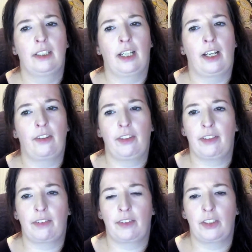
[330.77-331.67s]
I don't think I've
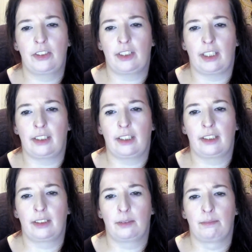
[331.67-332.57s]
ever noticed that.
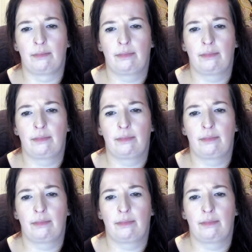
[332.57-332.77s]
I